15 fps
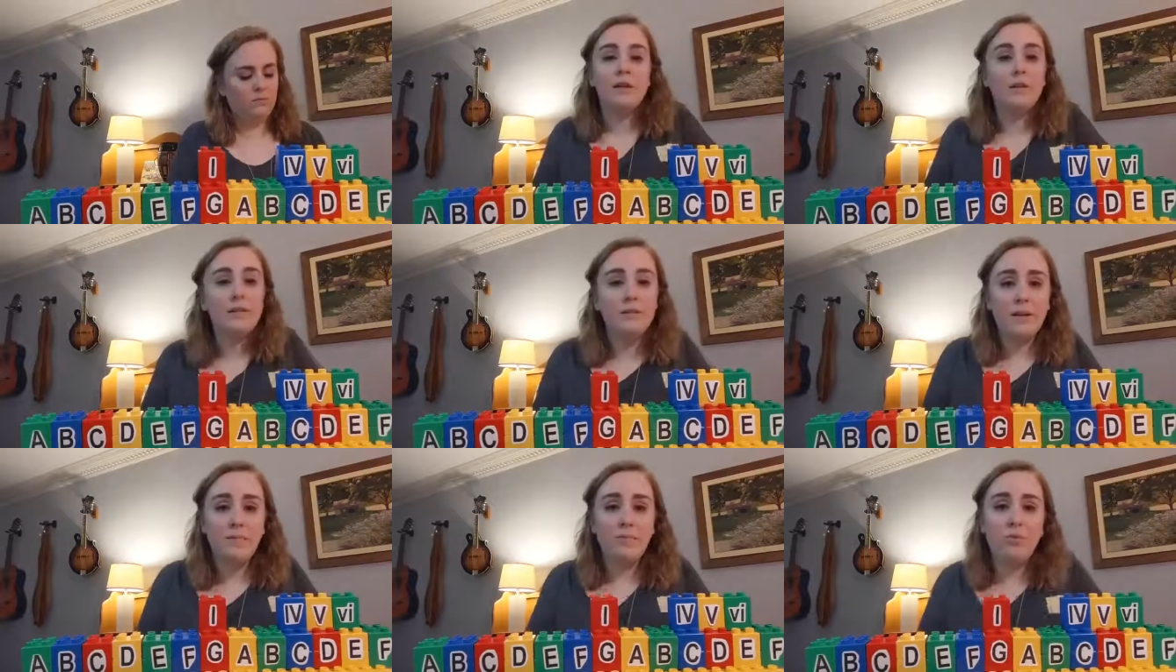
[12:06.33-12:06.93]

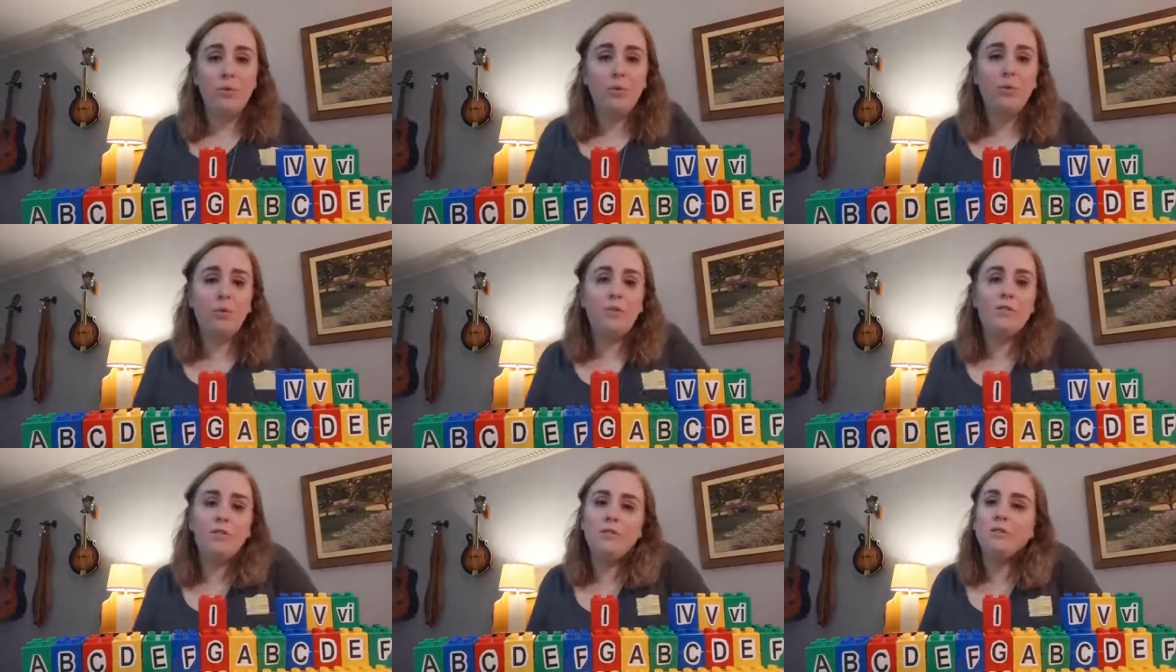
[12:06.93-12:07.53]
Same four
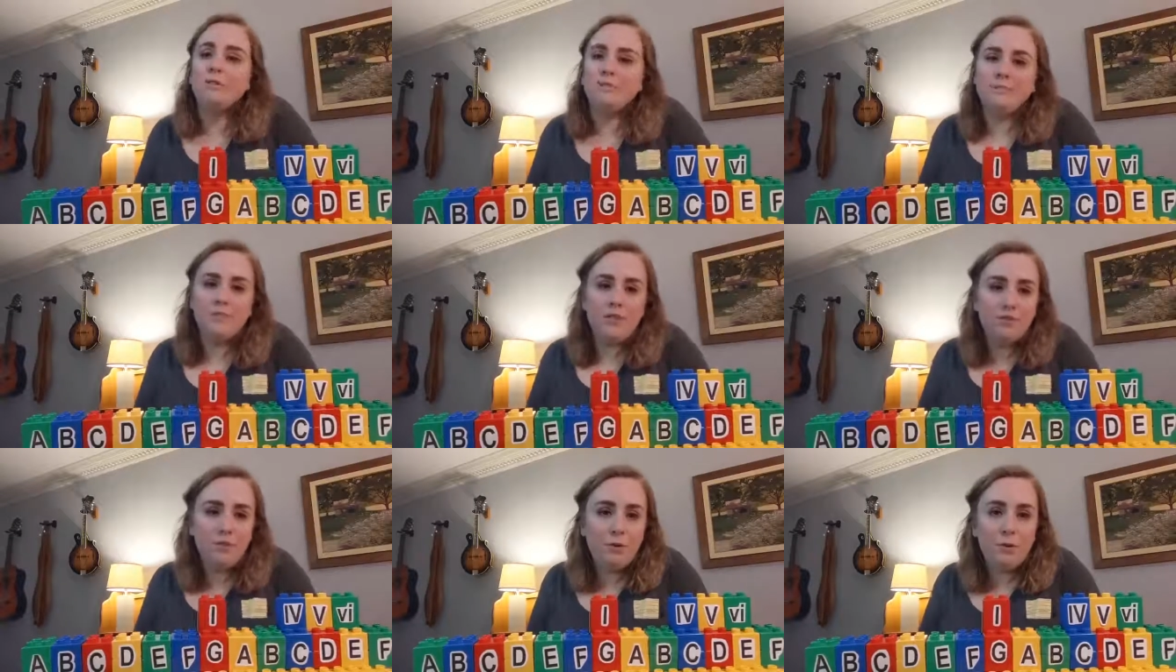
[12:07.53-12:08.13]
chords,
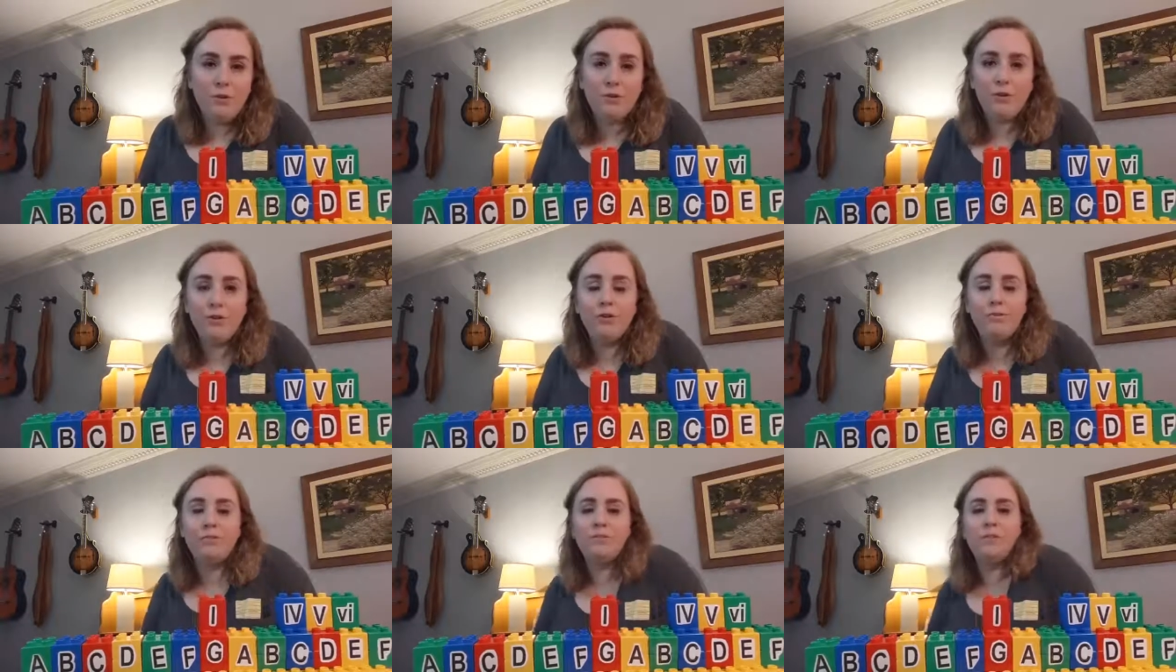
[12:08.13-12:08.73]
different
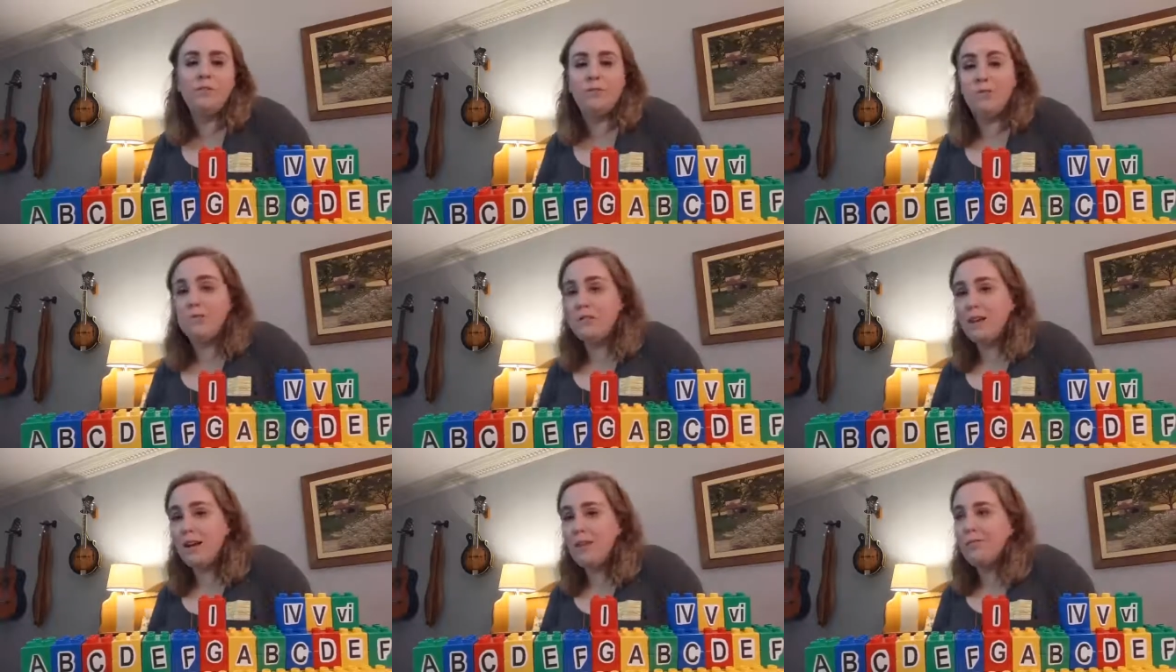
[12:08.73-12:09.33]
order, different
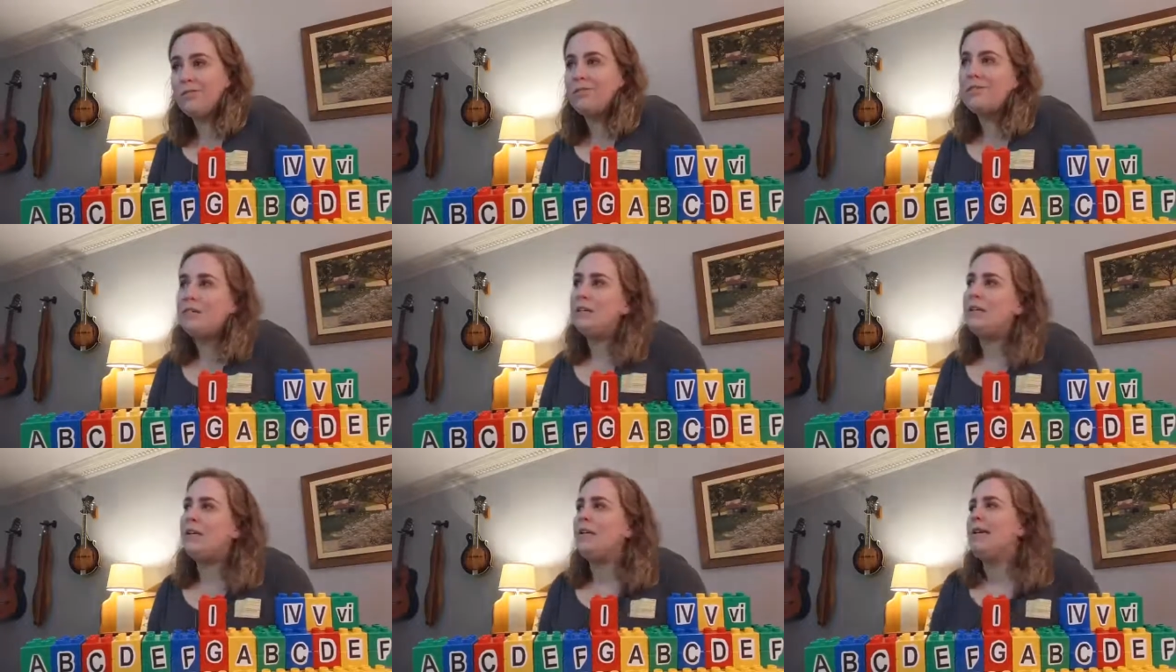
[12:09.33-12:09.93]
sound,
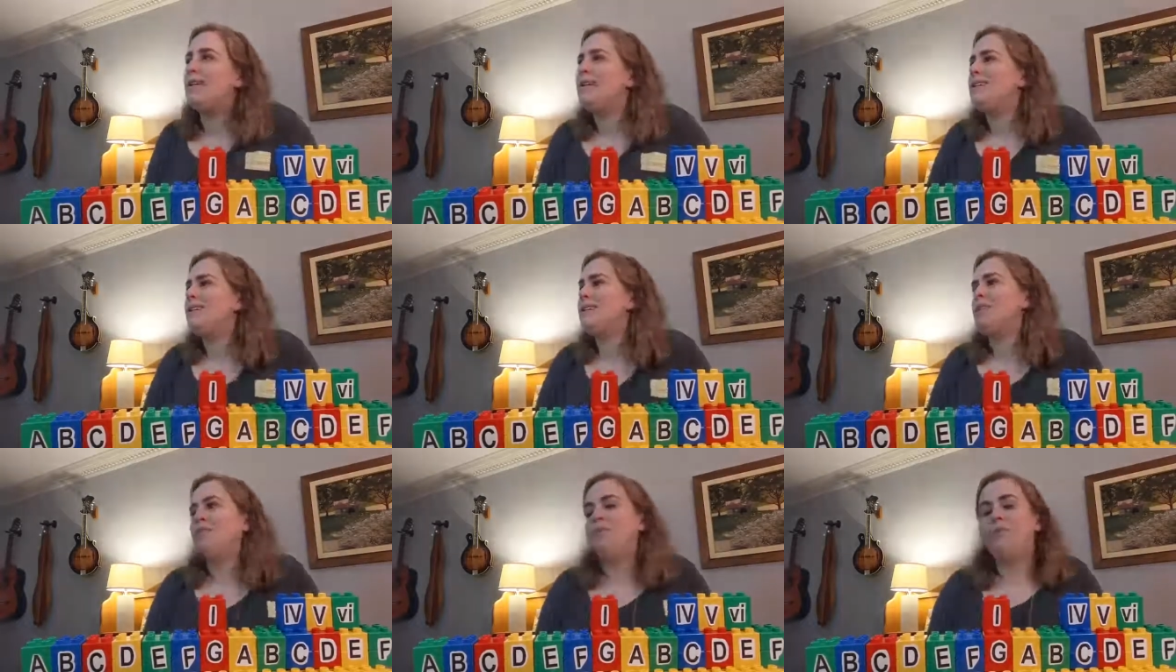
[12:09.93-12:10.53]

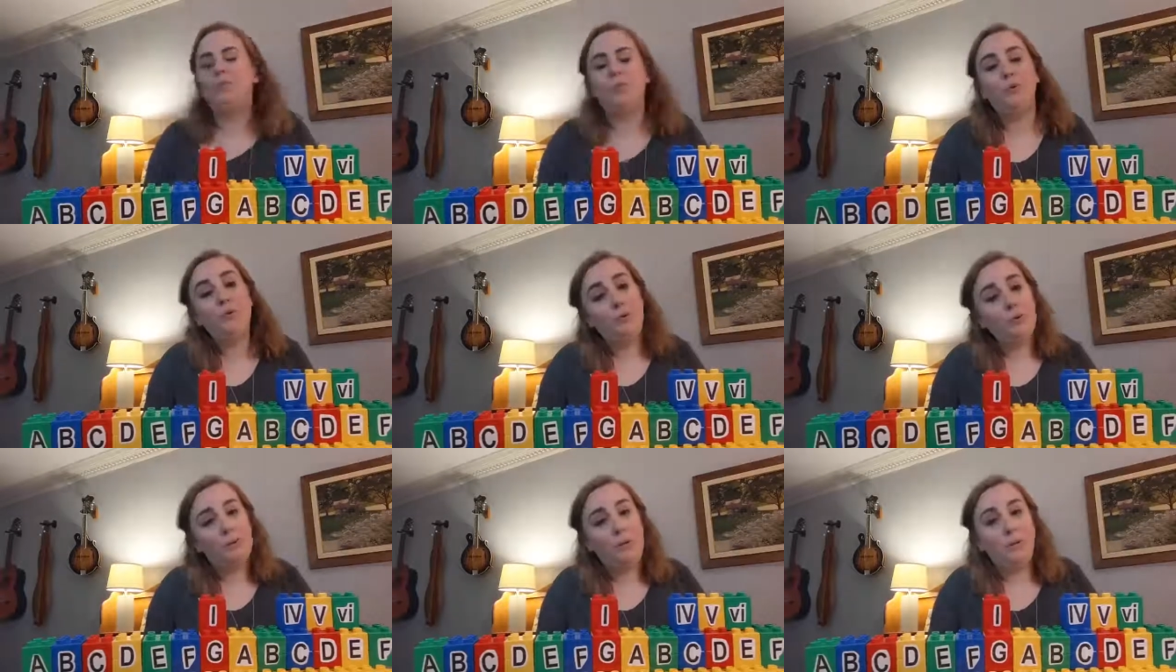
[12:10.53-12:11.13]
different
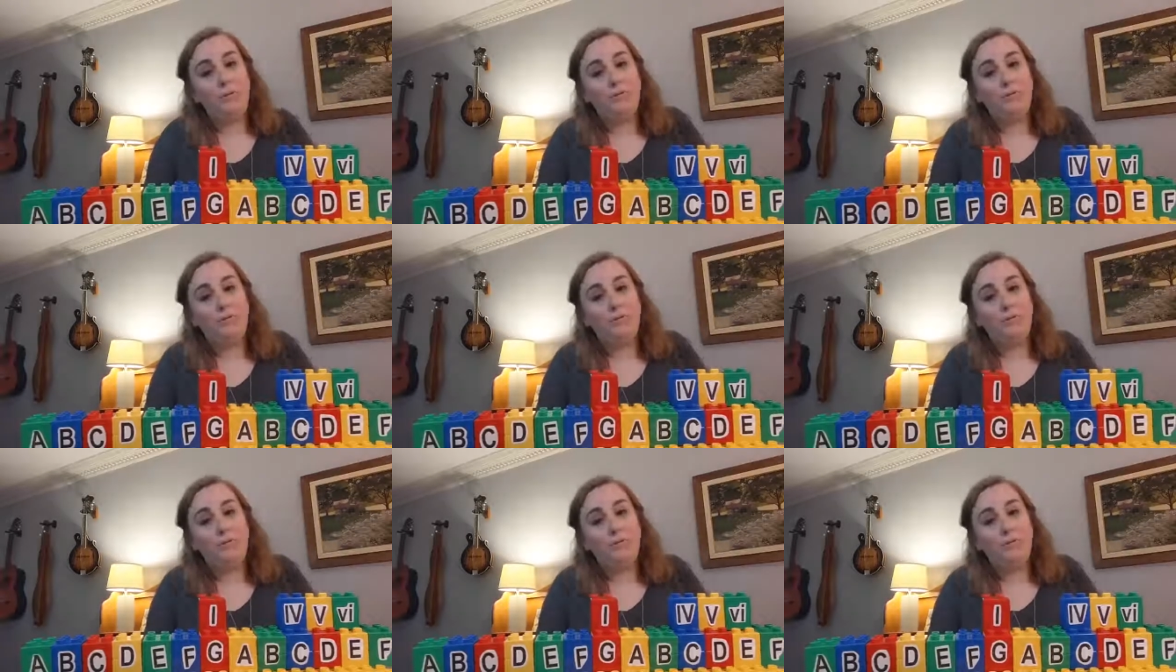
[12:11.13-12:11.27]
mood.